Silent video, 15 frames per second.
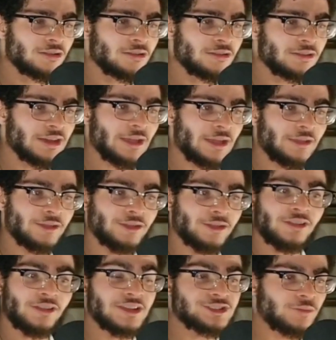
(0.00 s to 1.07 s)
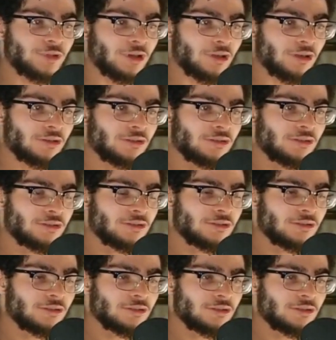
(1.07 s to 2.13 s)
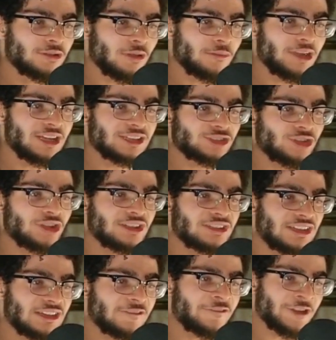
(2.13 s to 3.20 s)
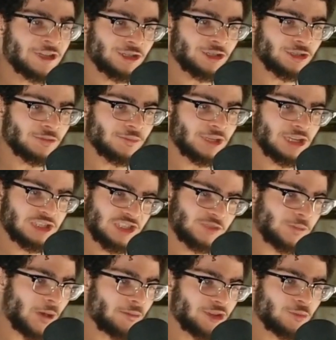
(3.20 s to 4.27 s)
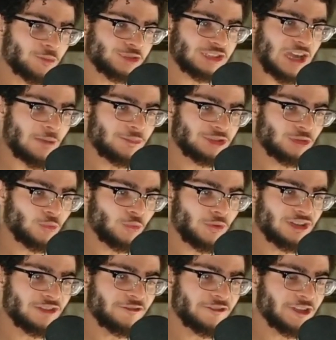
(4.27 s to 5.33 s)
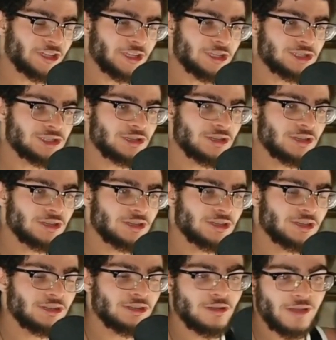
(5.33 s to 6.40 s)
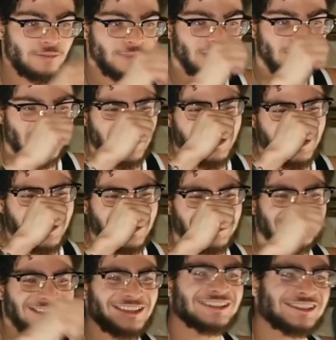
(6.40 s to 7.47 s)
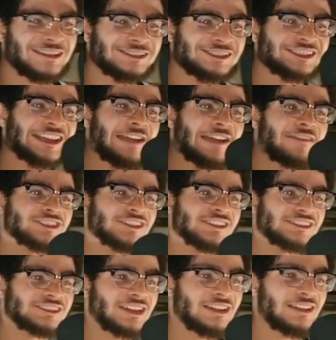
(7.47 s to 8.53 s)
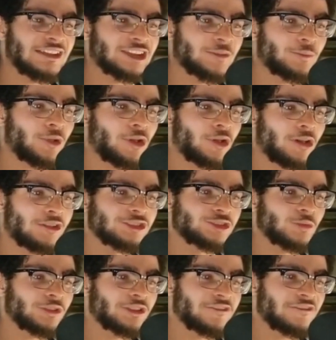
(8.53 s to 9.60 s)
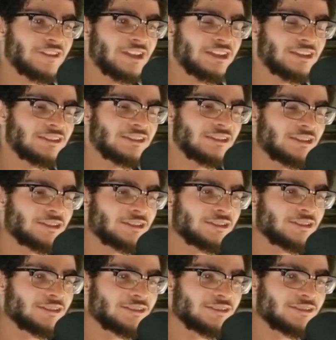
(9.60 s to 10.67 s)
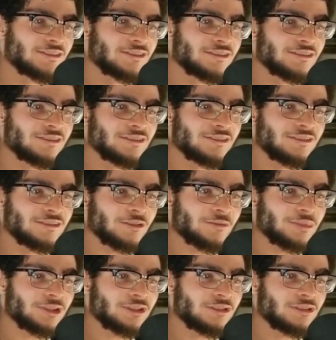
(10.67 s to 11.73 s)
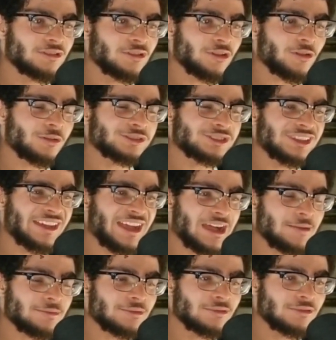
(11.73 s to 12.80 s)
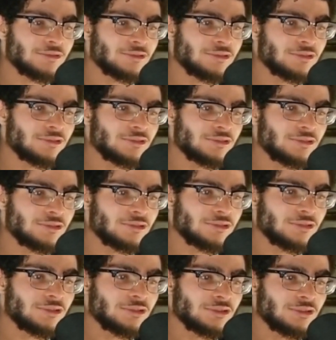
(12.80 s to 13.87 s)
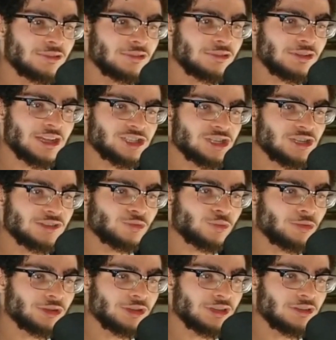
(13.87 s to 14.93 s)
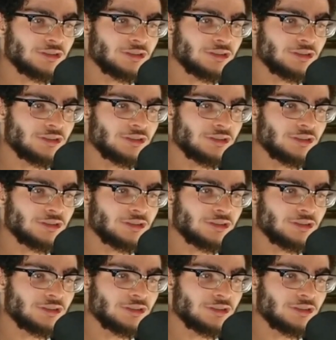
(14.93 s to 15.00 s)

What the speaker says: Now you're injured, bro. I mean, it's good that they defended her, because she's probably the most competent one in the village. You know what I mean? It kind of sounds savage. It's kind of like the pawns will defend, but oh snap. Yeah, she is wounded.